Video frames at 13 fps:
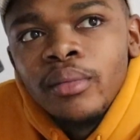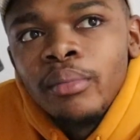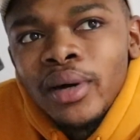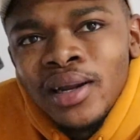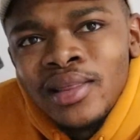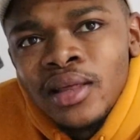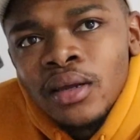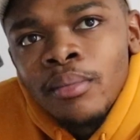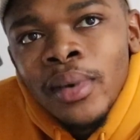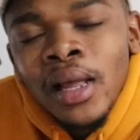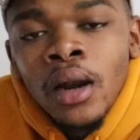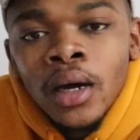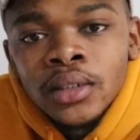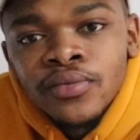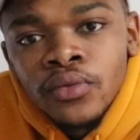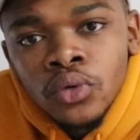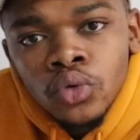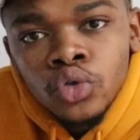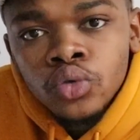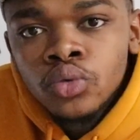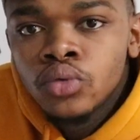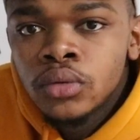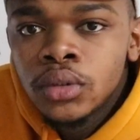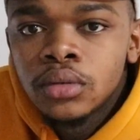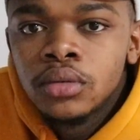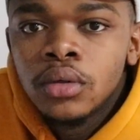But I think my last photo
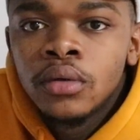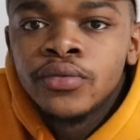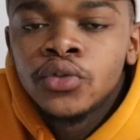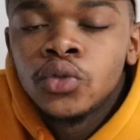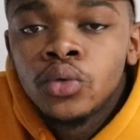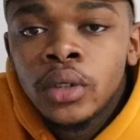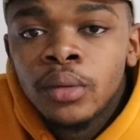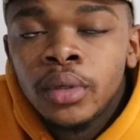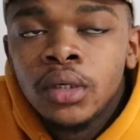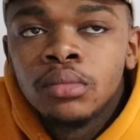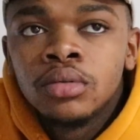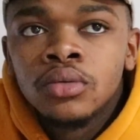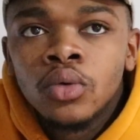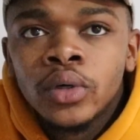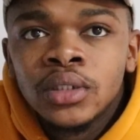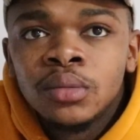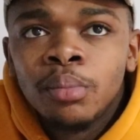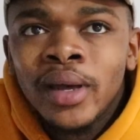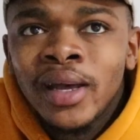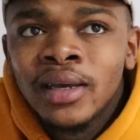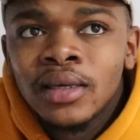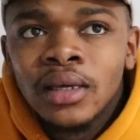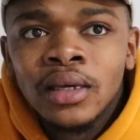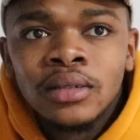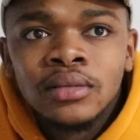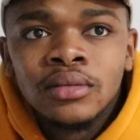shoot of shooting people was back
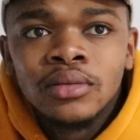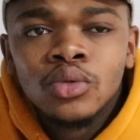in